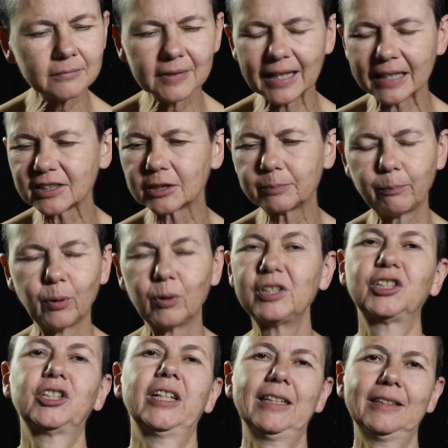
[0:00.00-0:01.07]
that's
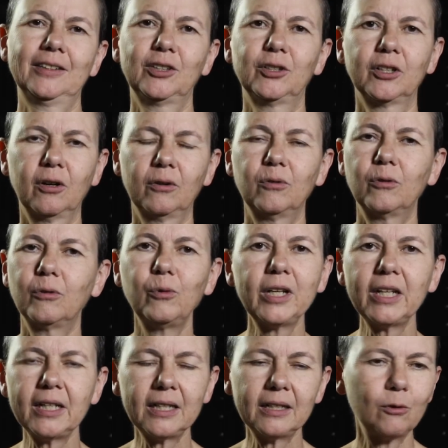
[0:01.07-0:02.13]
bullshit, you know.
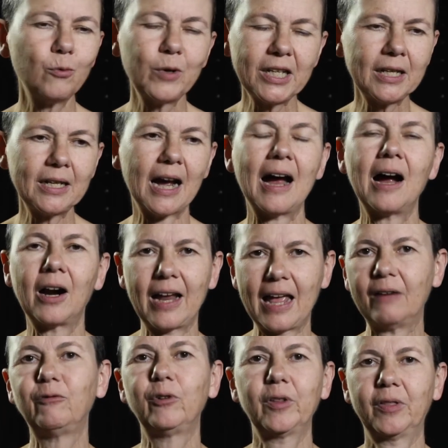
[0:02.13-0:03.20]
We are
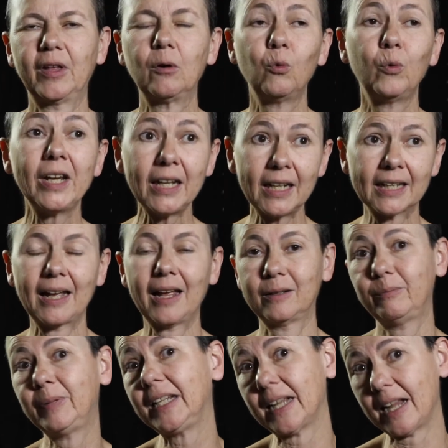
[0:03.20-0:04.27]
everything. We can
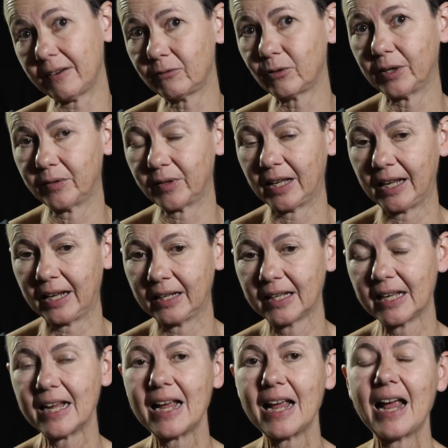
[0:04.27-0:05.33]
be everything.
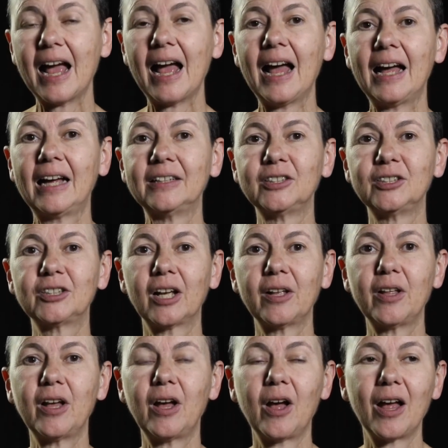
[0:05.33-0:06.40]
And
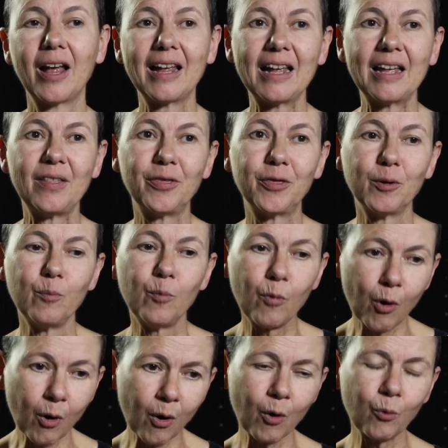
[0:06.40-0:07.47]
the
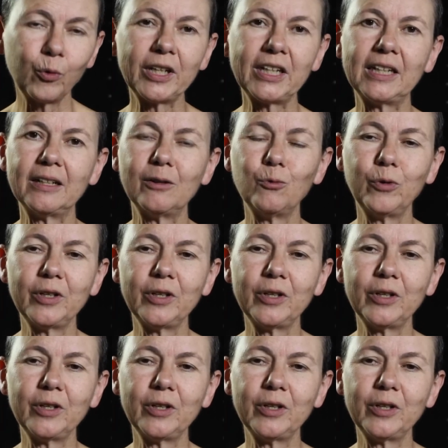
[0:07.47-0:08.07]
more we